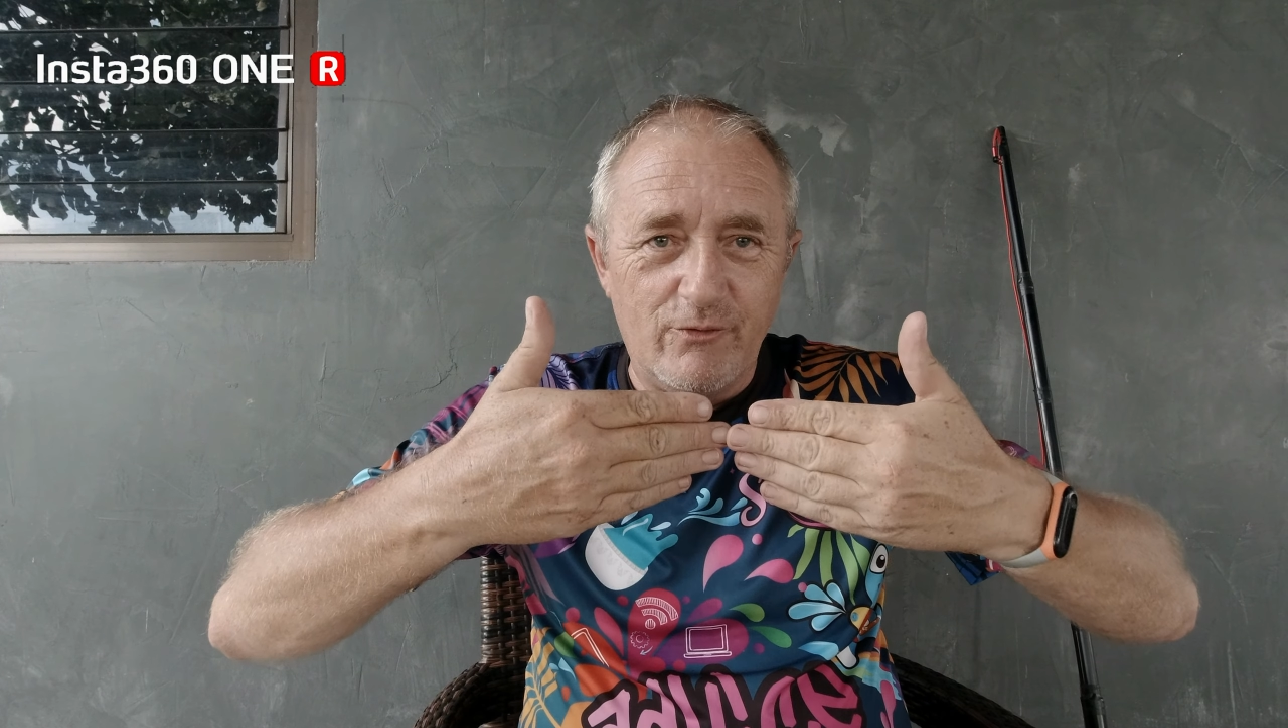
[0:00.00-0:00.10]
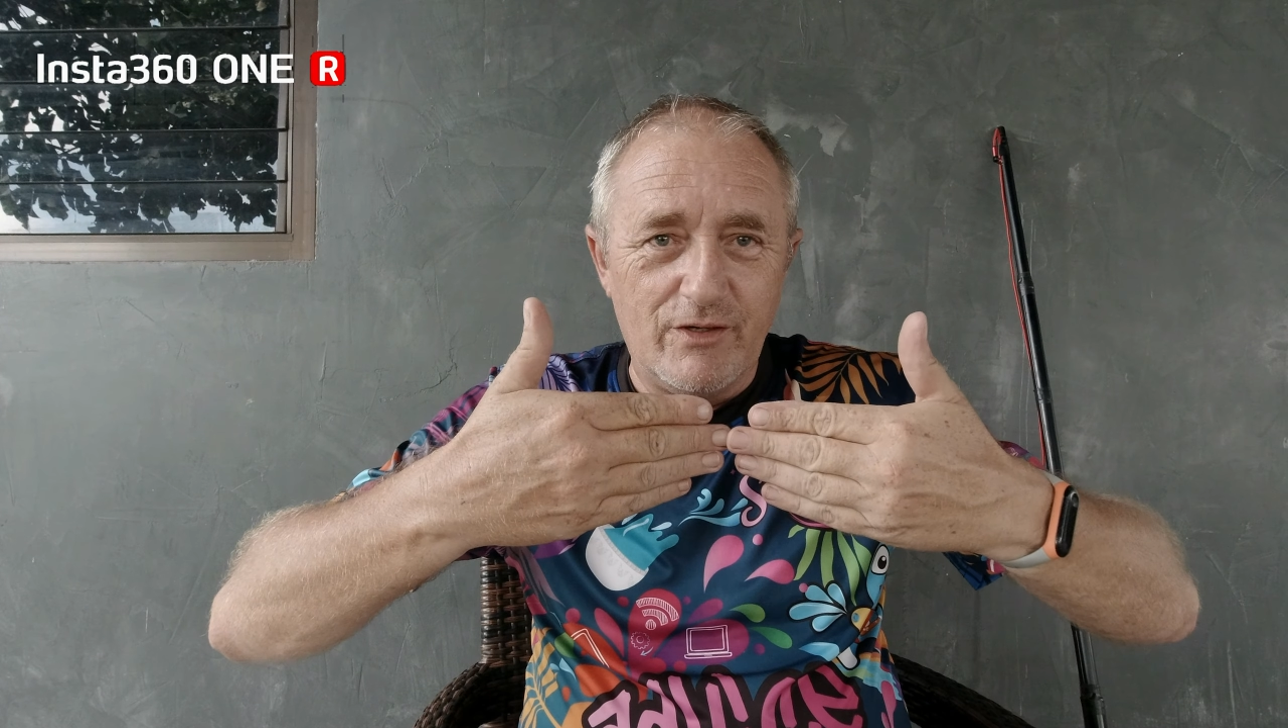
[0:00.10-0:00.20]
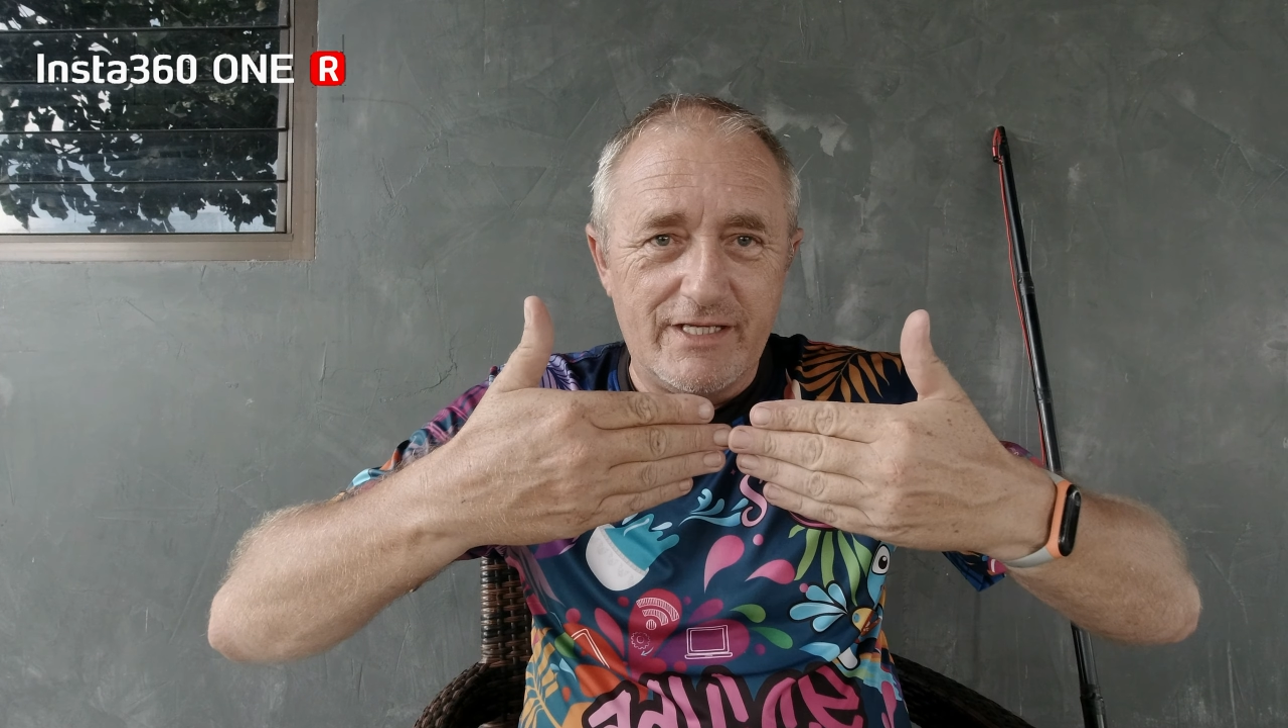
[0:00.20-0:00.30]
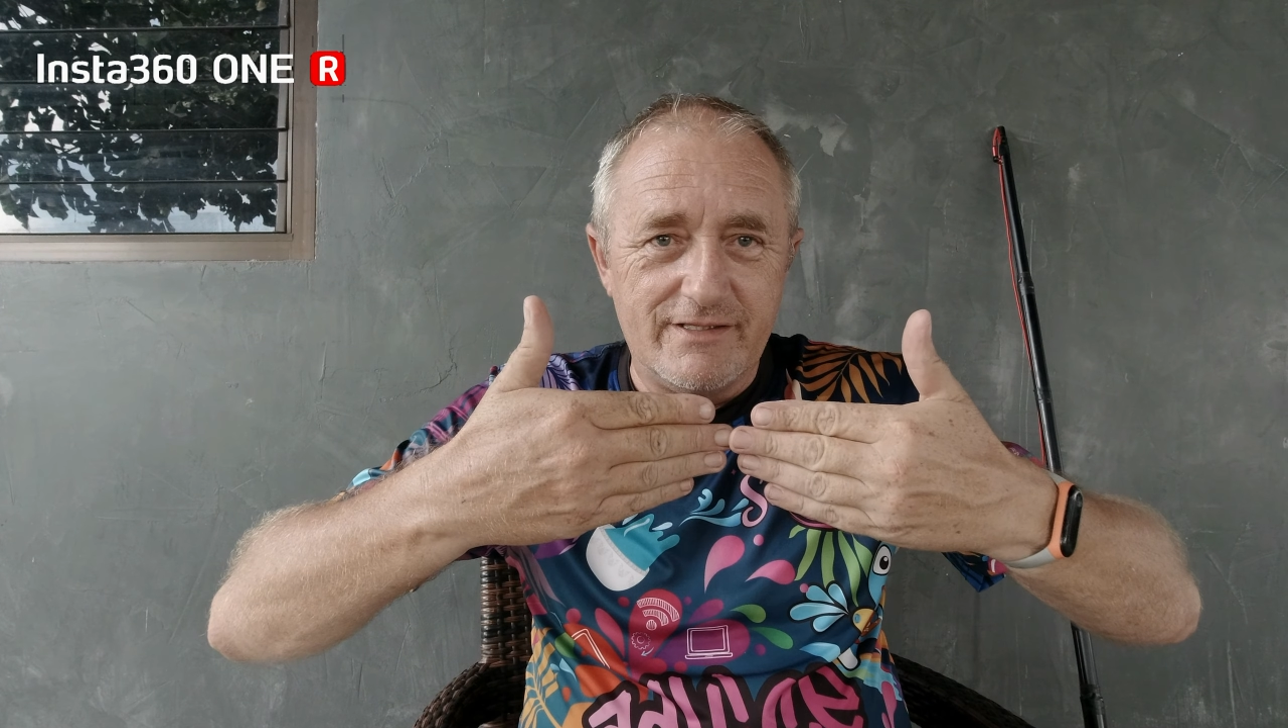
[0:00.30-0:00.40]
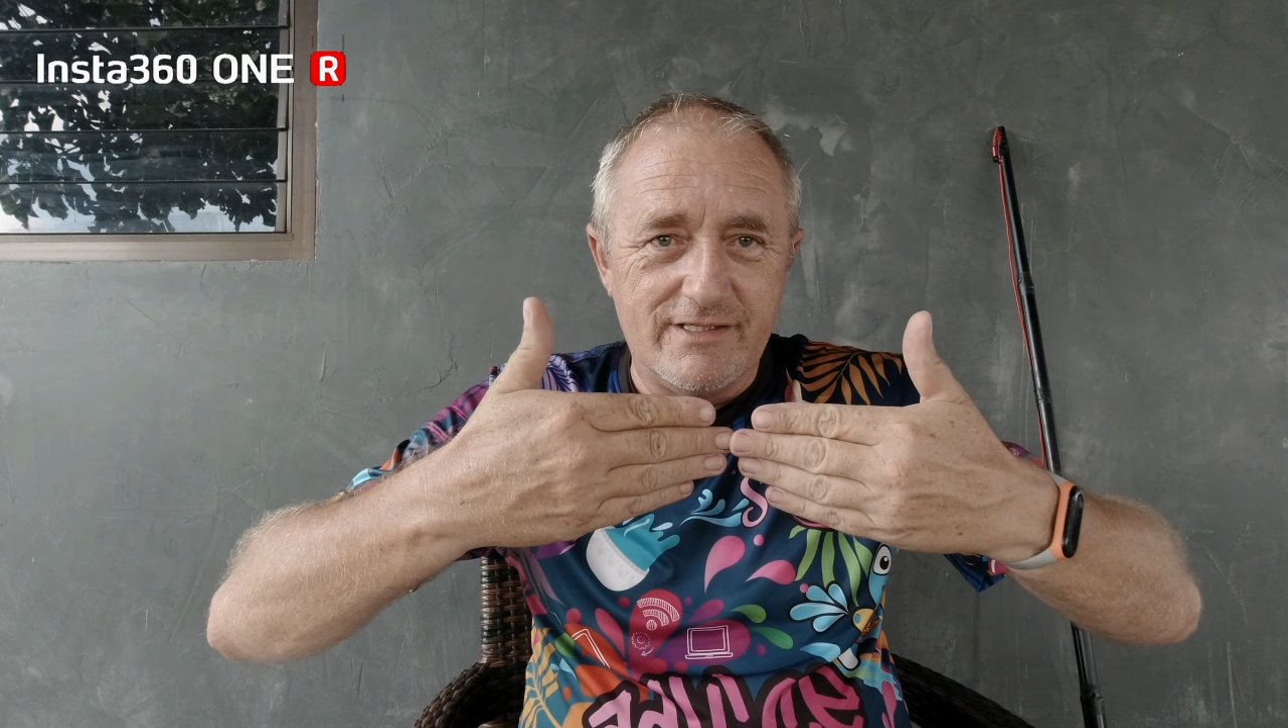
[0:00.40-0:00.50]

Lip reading: out like